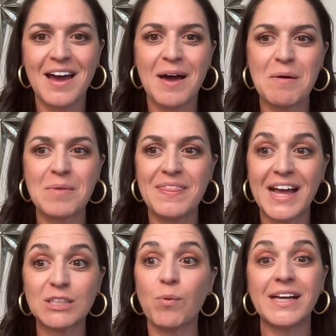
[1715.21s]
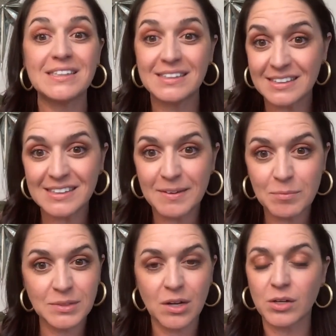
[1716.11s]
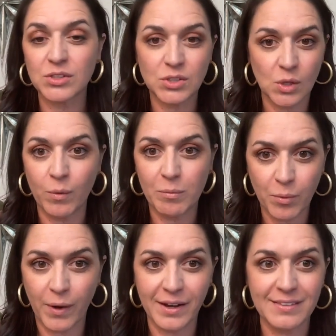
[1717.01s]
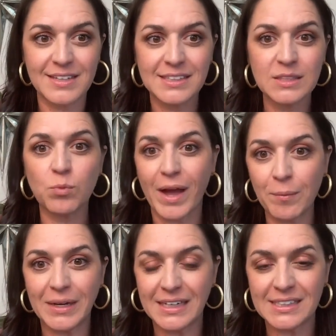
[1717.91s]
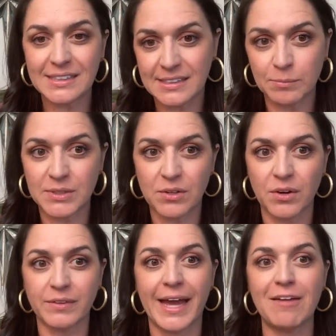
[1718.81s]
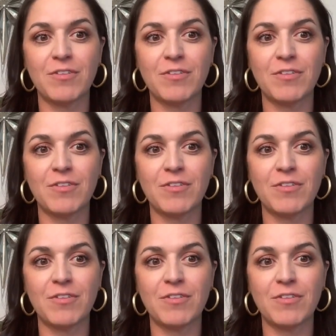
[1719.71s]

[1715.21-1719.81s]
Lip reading: And that's why systems are so important. This is why we need systems in our life.